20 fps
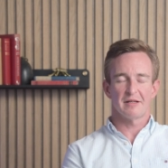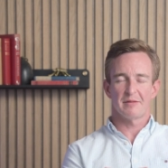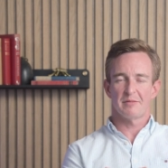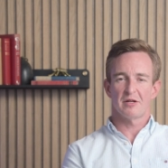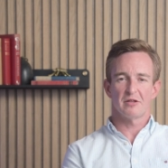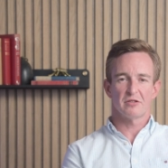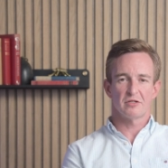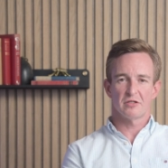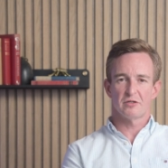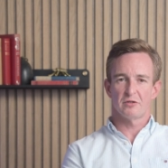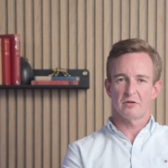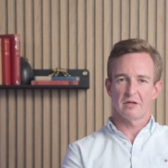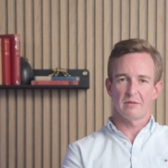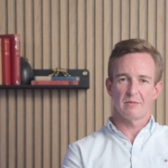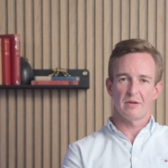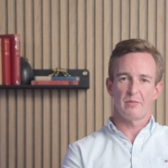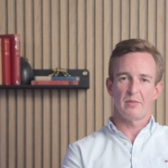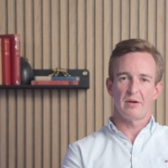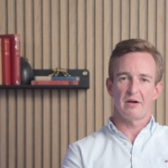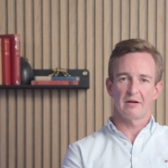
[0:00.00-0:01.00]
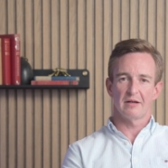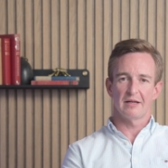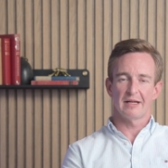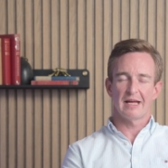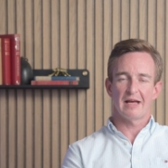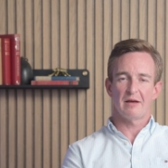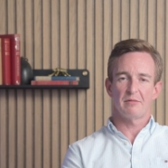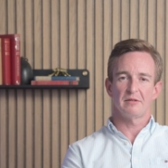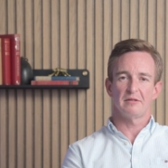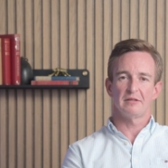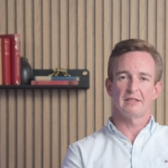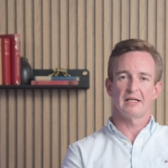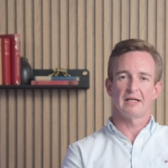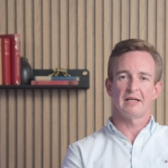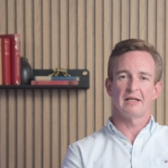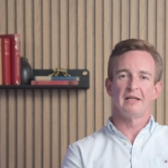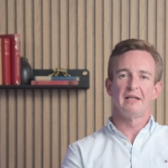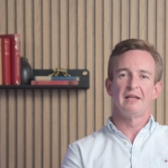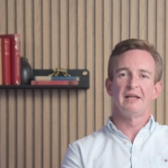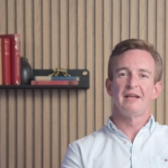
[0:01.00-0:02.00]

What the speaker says: I'm not just talking about Peregrine Capital here.